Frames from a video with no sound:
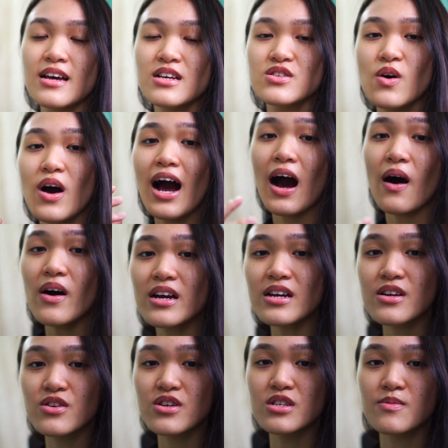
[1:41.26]
So how I
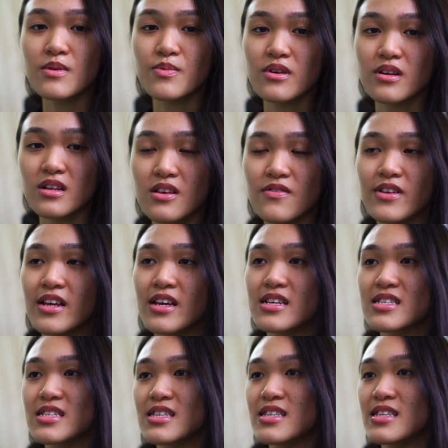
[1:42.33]
increase my productivity is
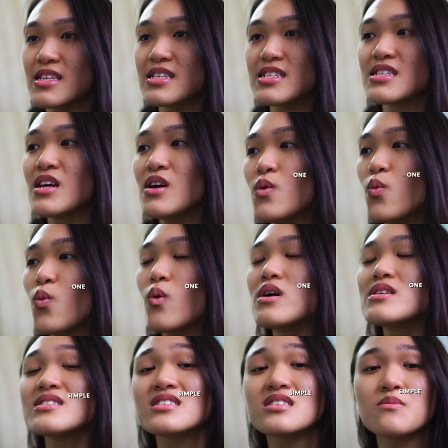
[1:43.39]
this
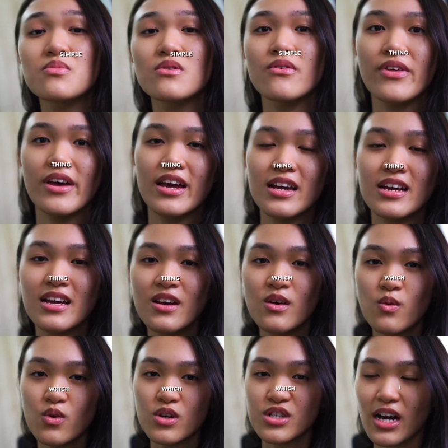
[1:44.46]
one simple thing
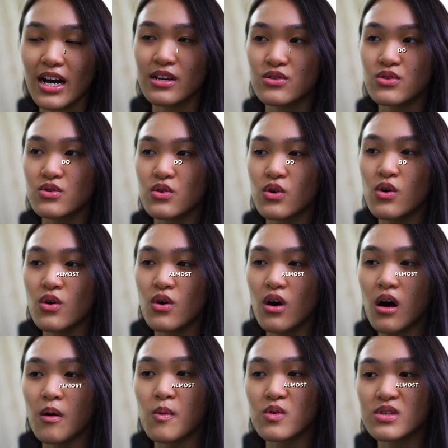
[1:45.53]
which I do
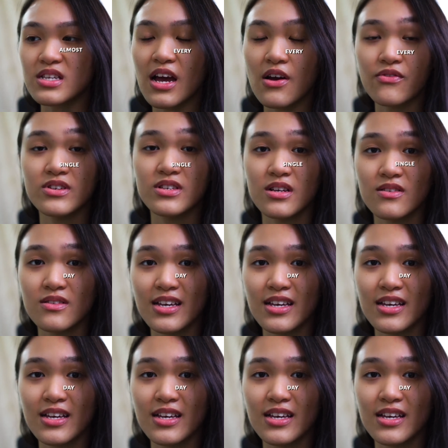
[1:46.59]
almost every single